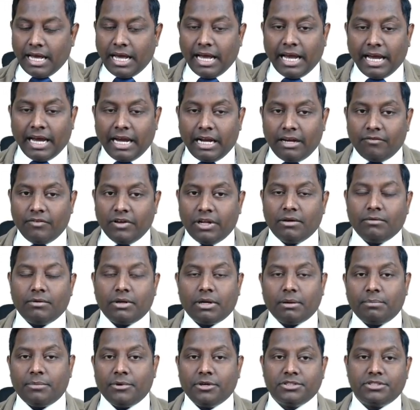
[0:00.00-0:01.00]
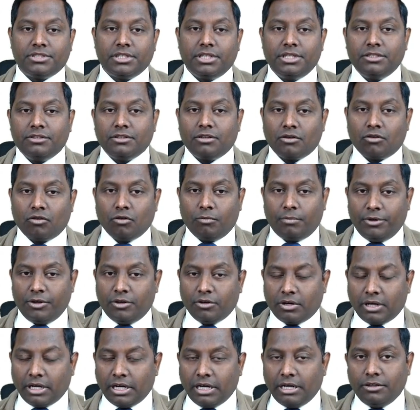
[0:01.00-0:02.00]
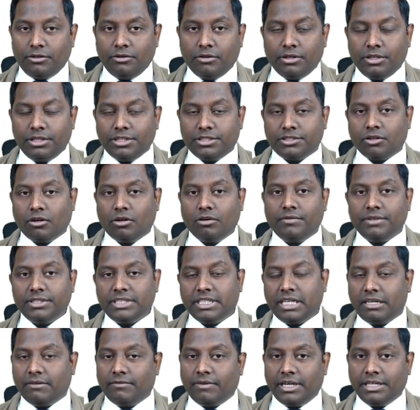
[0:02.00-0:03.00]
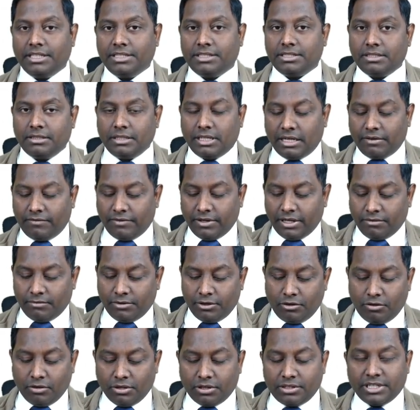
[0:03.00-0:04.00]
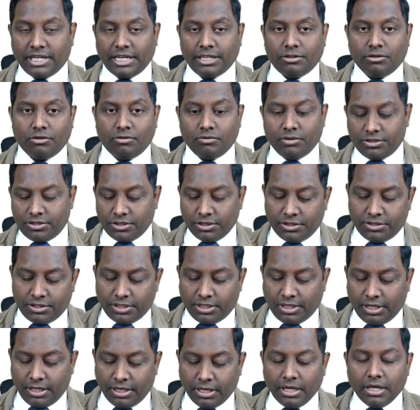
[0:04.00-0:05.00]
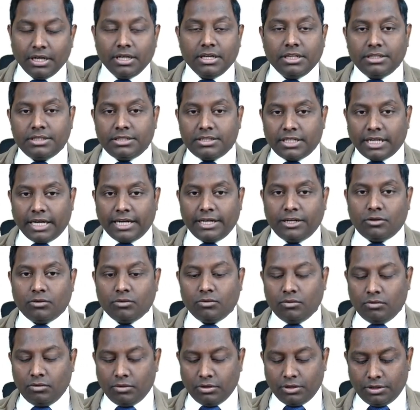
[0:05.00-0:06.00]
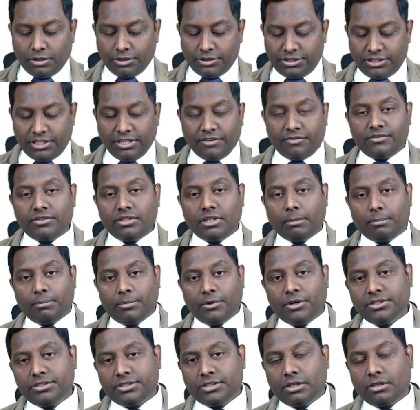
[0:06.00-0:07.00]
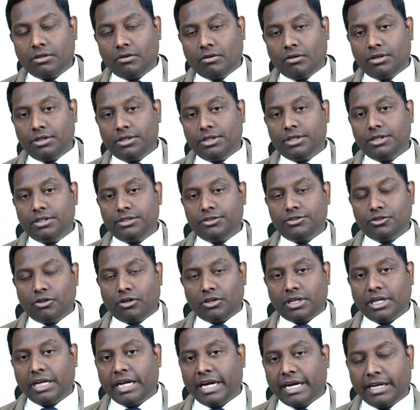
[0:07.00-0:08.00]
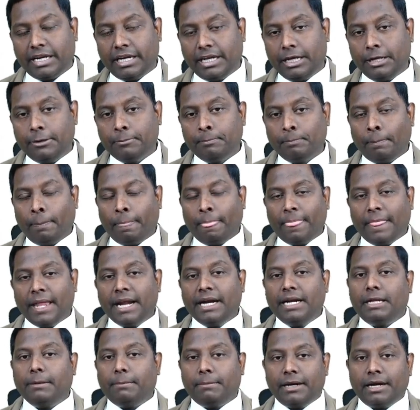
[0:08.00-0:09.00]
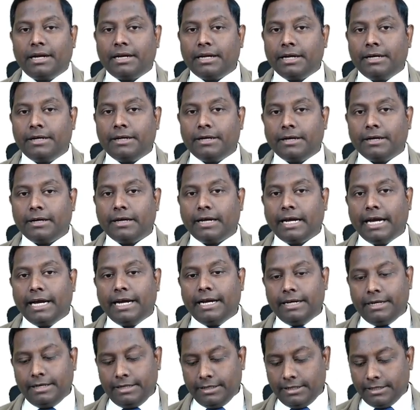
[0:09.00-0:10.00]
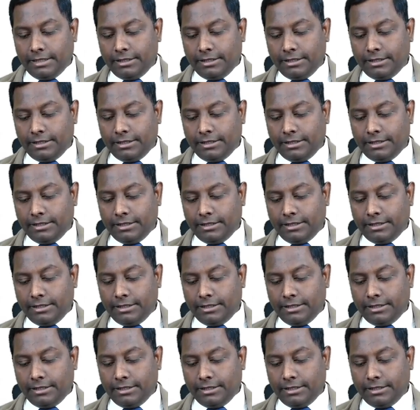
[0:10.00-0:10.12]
And whenever a person is on clopidogrel, it's always advised that whenever you are trying to do a surgery, try to shift the person on a shorter acting antiplatelet drug and